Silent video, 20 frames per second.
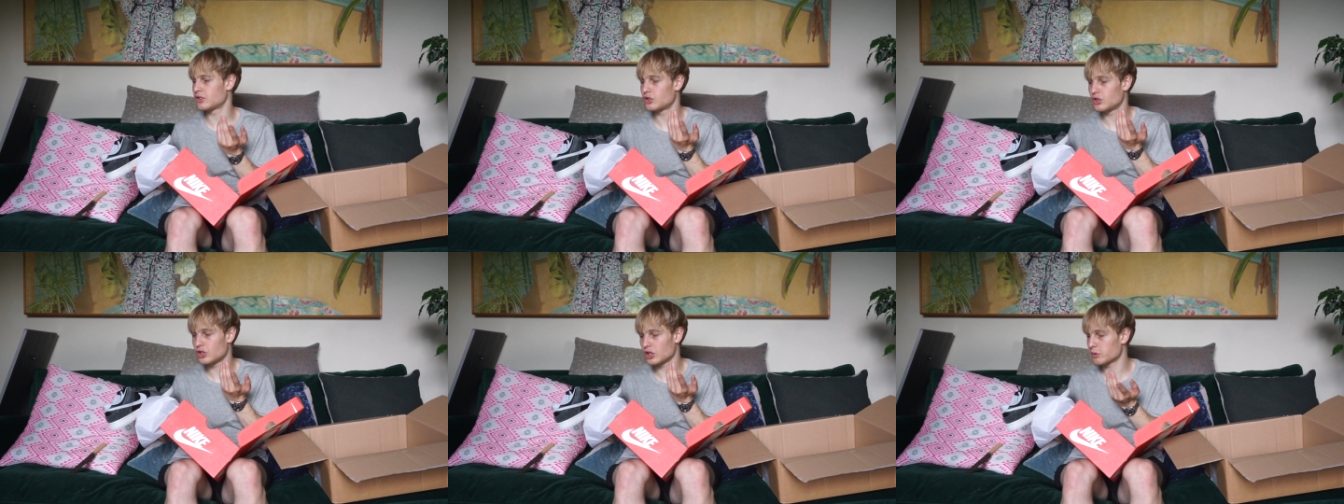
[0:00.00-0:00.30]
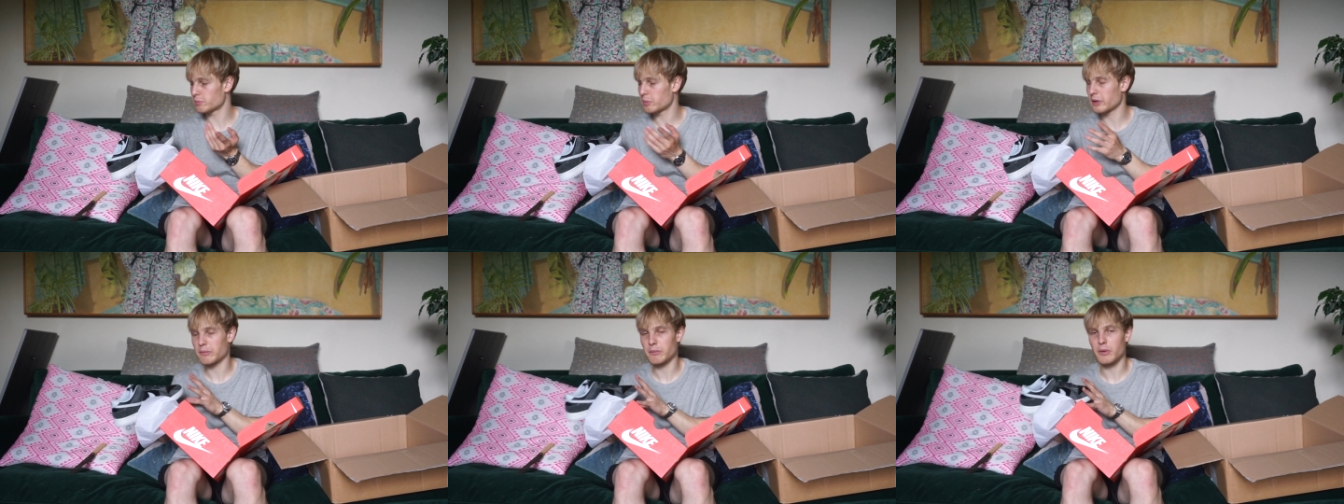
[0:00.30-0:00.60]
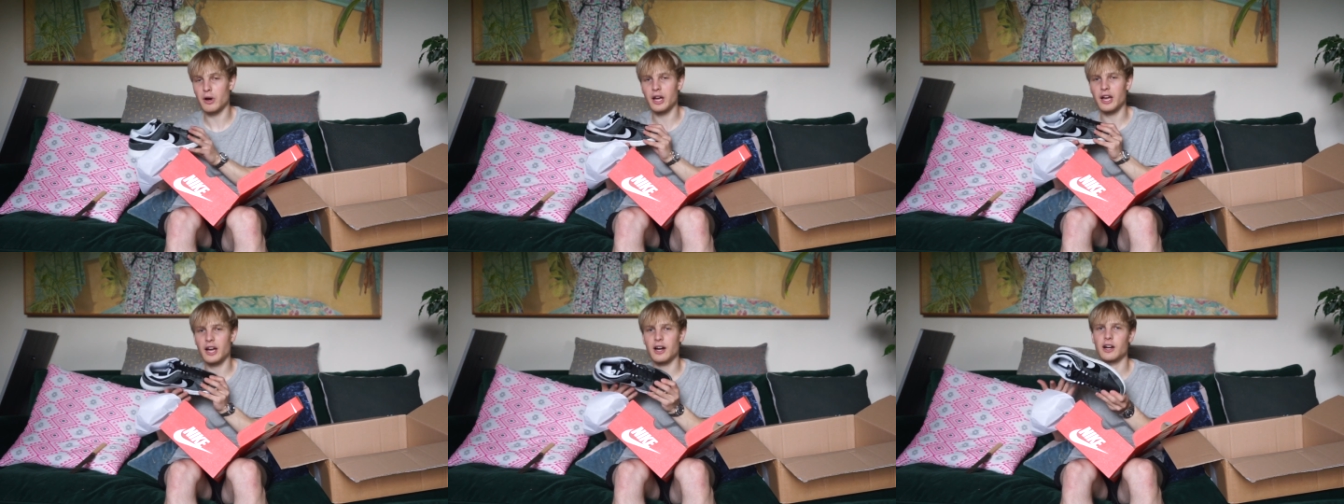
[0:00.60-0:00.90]
just put in
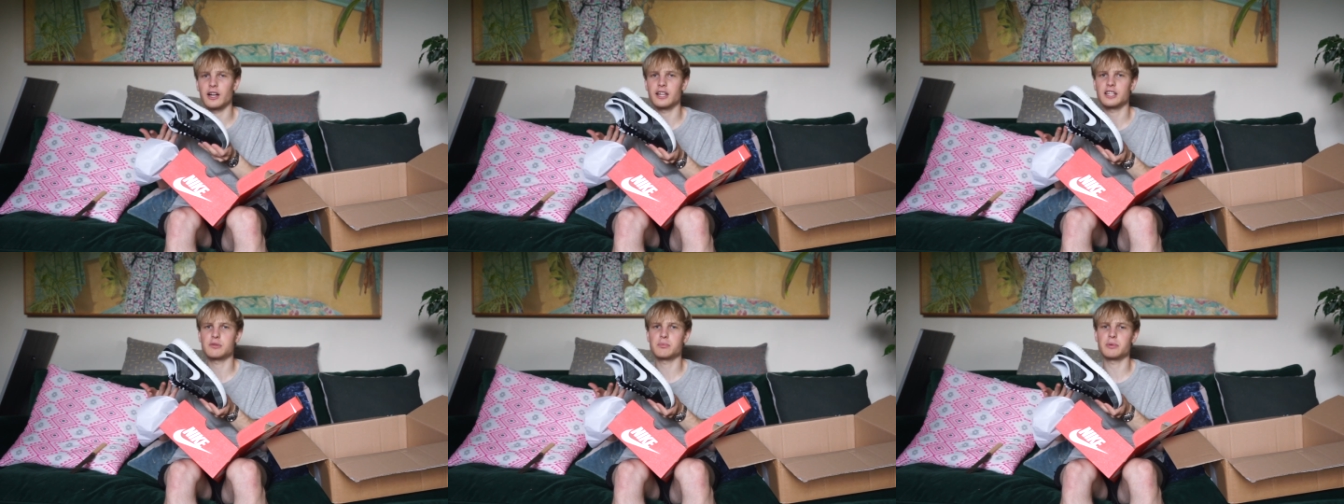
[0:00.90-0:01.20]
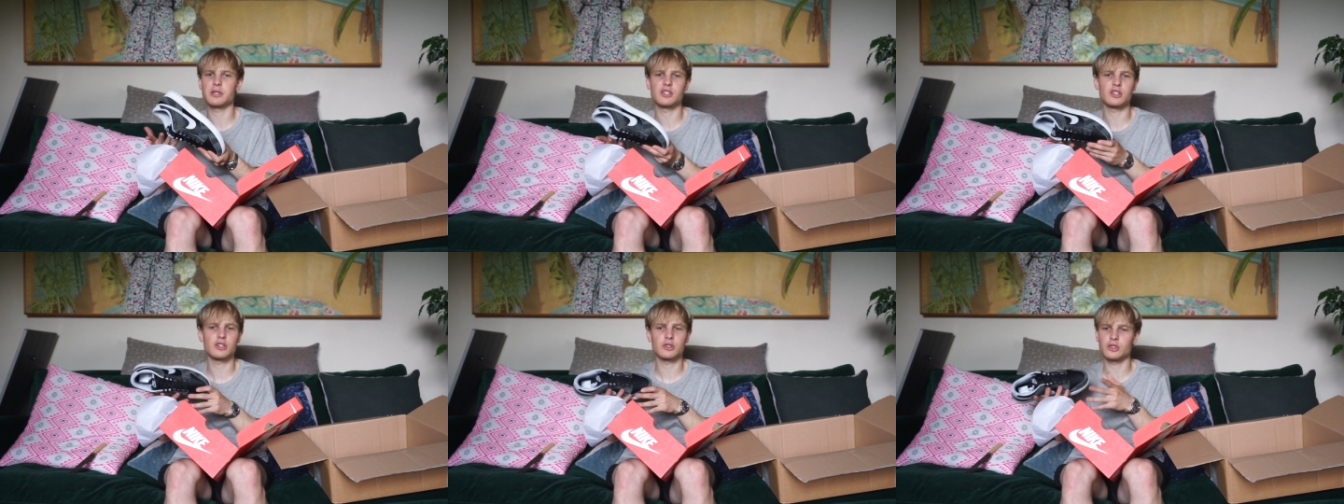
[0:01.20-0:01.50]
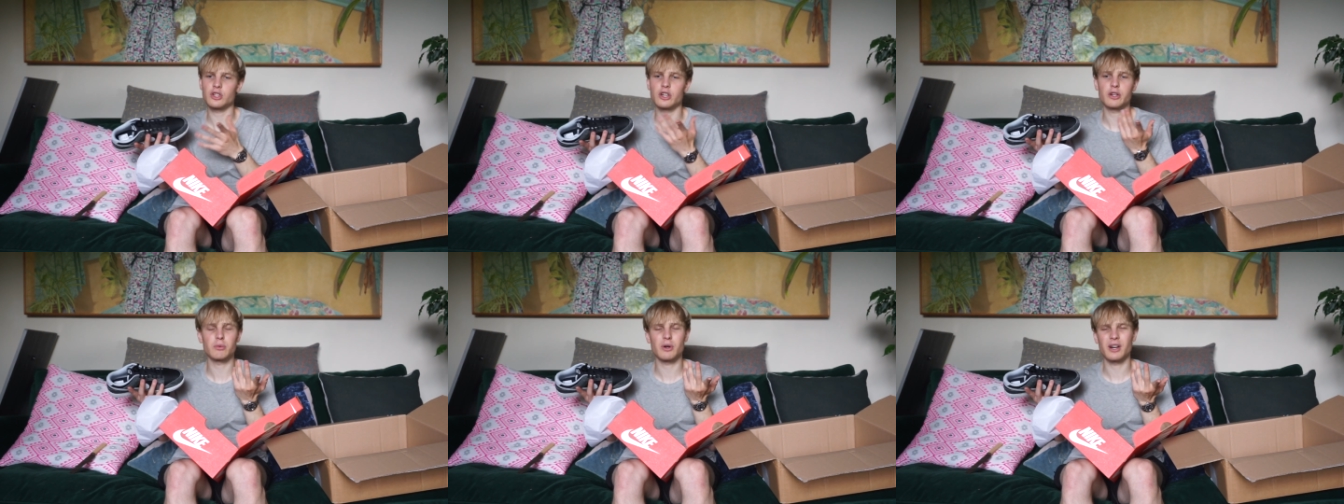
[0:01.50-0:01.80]
my ISP, so I
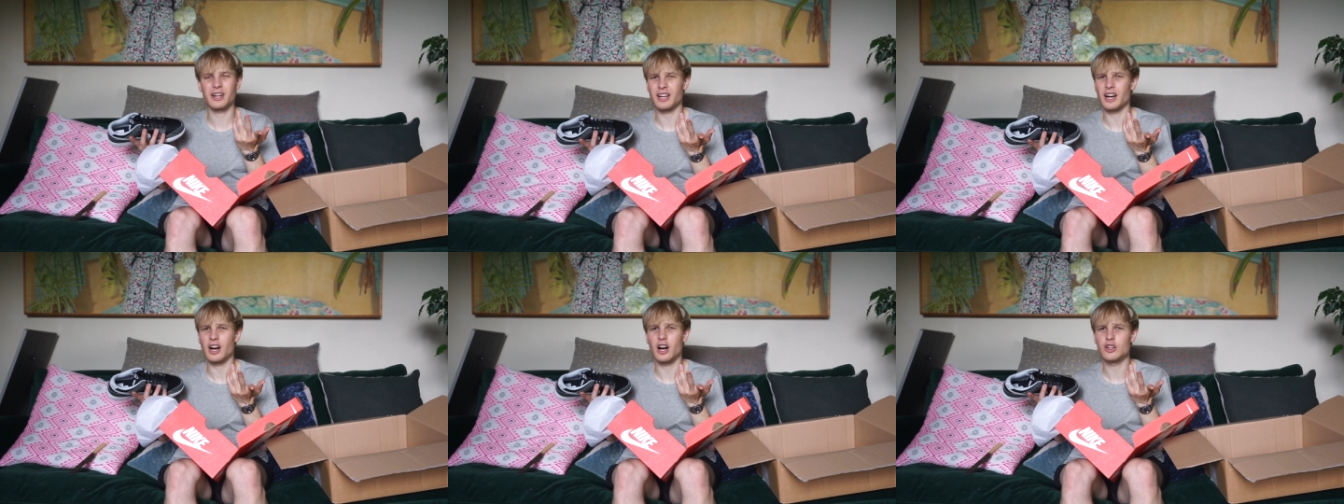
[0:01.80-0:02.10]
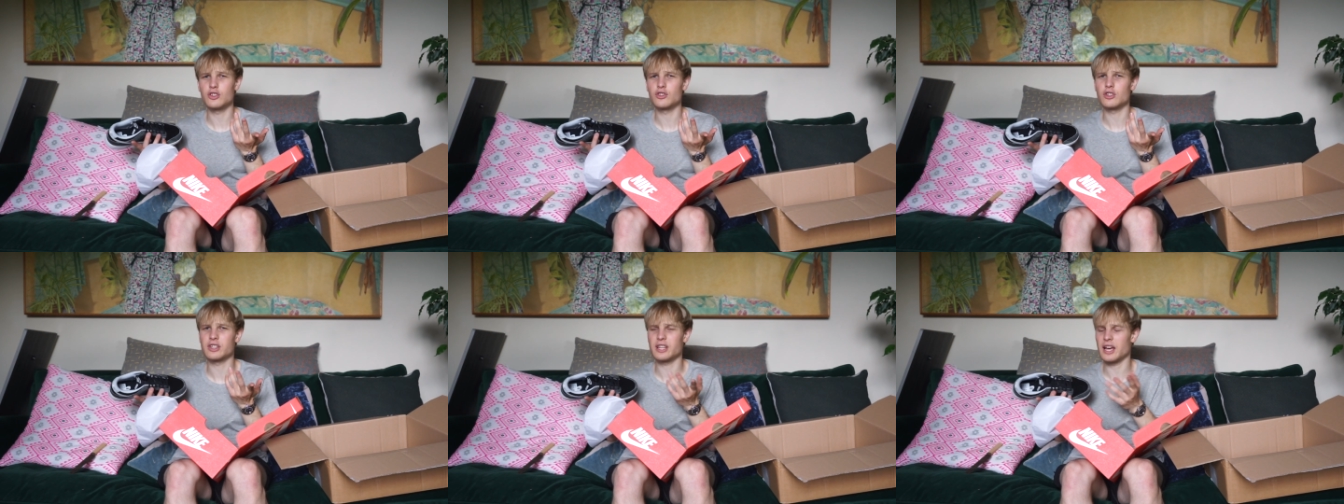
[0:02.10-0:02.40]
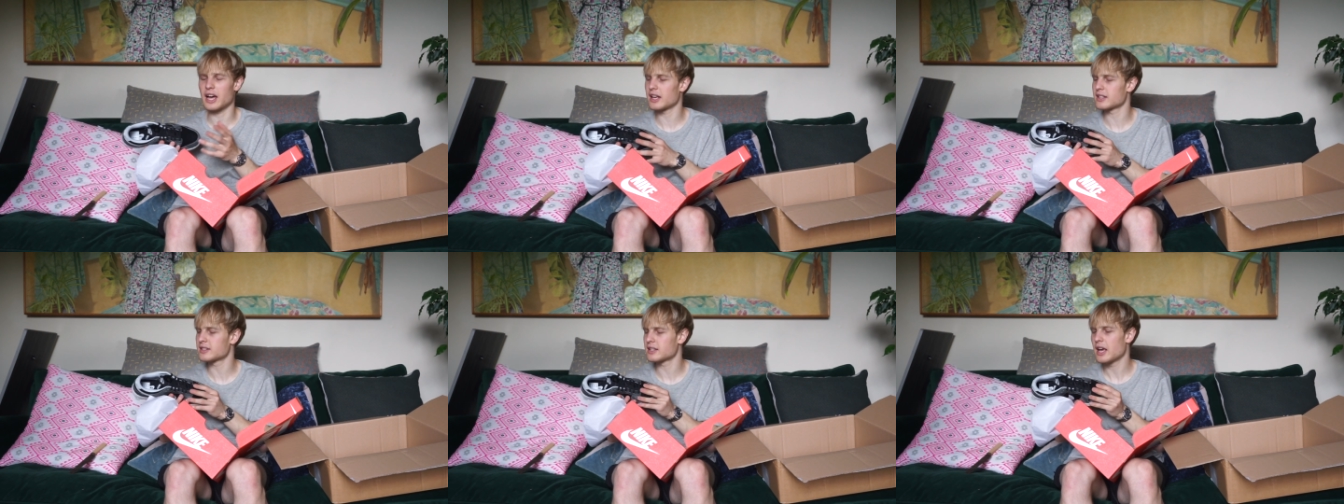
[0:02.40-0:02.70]
was only running 100
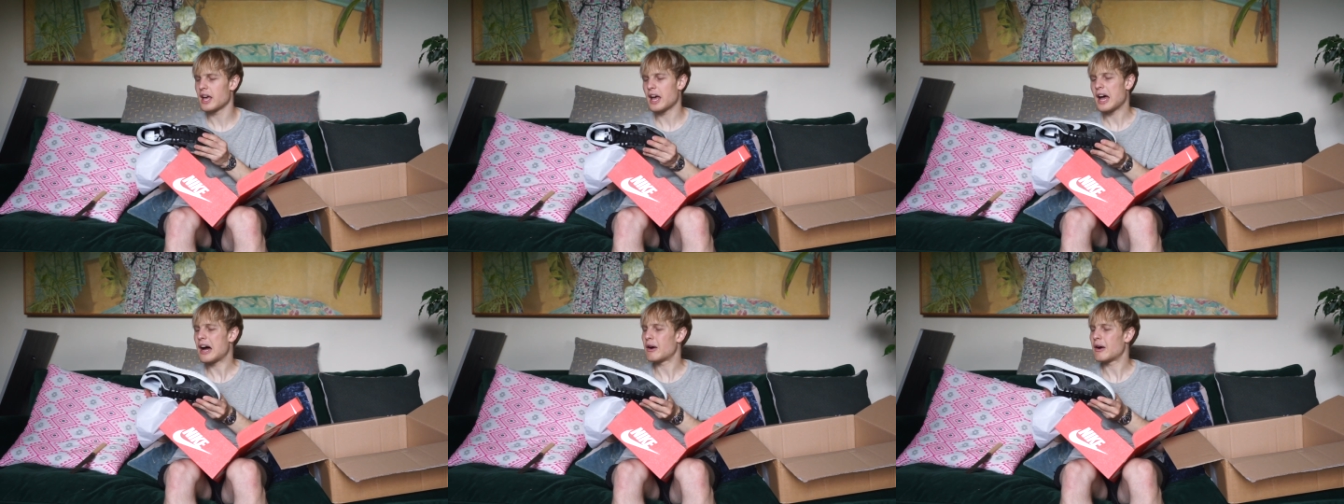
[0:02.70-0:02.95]
tasks